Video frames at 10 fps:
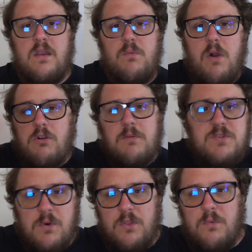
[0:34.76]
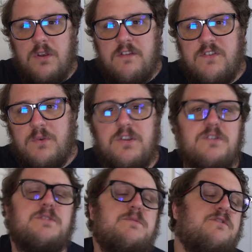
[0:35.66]
Welcome to all the wonderful new
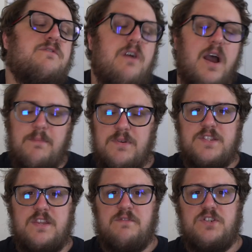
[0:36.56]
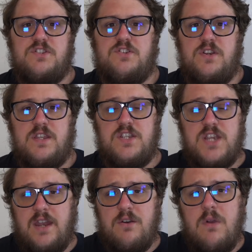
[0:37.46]
subscribers that have just joined the
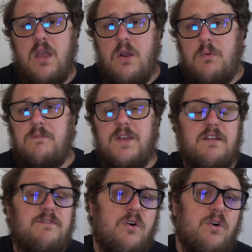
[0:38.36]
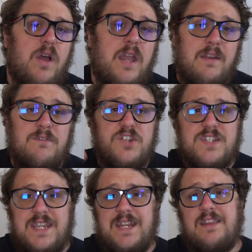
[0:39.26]
channel. One thing I thought and I've
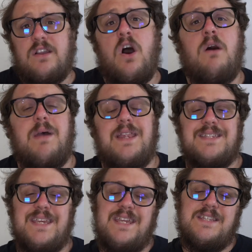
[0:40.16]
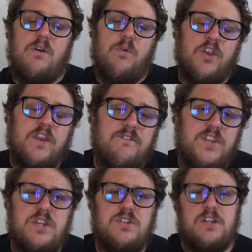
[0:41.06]
just seen in the comment is the
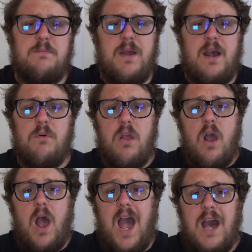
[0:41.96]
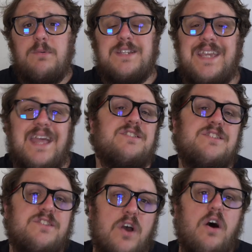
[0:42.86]
confusion about how to get
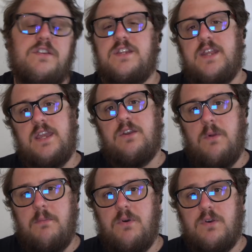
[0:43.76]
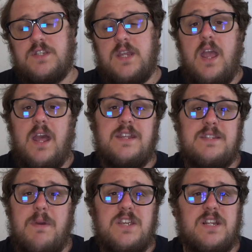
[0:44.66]
started in QuickBooks, and
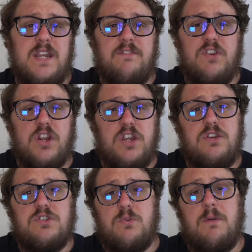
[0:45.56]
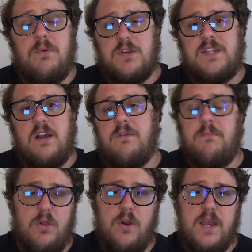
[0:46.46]
especially if you're going to use QuickBooks
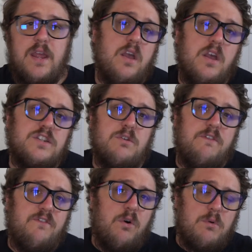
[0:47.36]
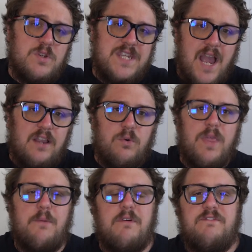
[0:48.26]
Self-Employed. So we thought we'll tackle
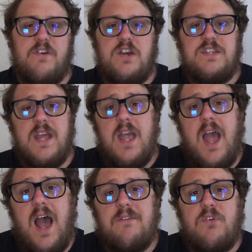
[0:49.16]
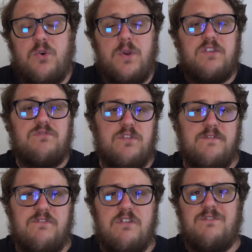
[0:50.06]
that one first, have a quick run
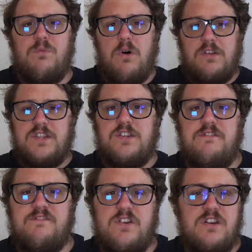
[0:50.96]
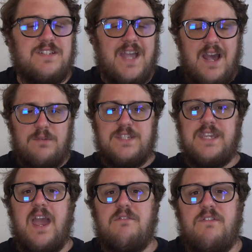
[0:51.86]
through of what to do first, how to
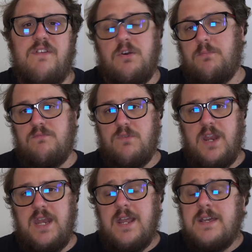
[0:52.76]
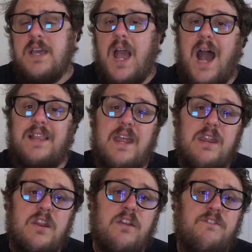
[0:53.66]
get everything up and running, and then
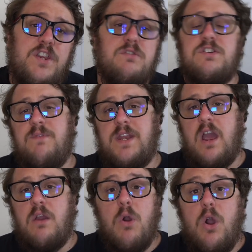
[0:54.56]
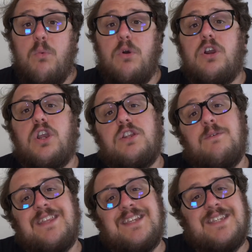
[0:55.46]
in a future video we'll look at
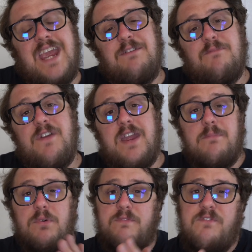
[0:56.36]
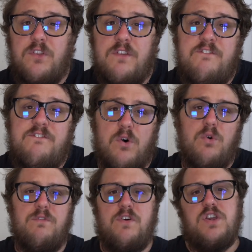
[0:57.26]
doing the same thing but for the
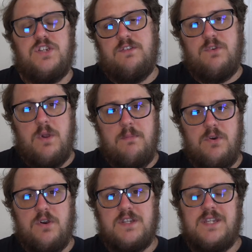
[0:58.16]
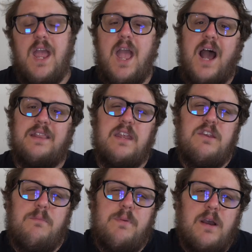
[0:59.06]
full version of QuickBooks, and then
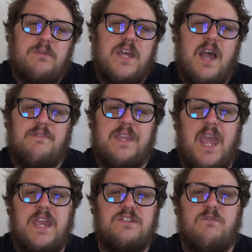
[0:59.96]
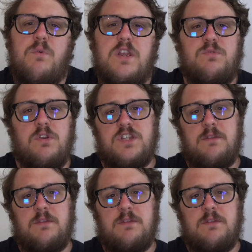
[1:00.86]
you'll be able to have a gauge of which one's